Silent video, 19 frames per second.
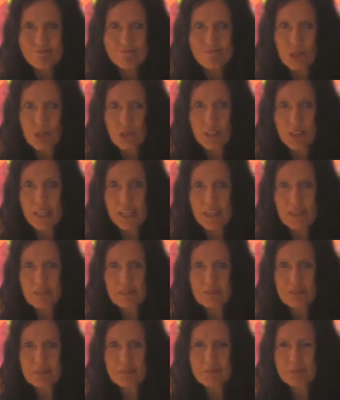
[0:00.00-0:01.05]

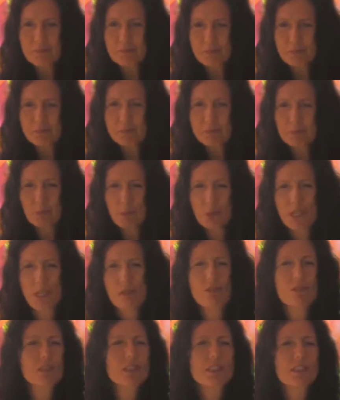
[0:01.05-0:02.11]
creative,
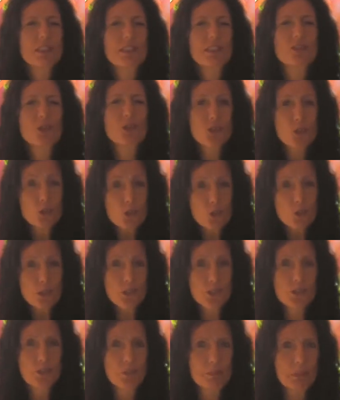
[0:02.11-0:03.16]
whatever it is that you wish
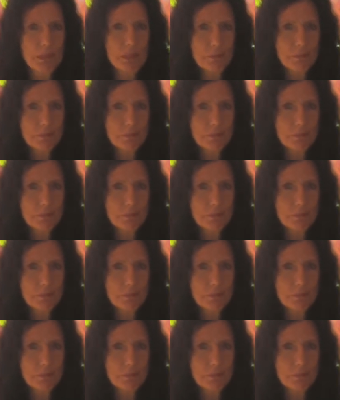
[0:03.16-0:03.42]
to be.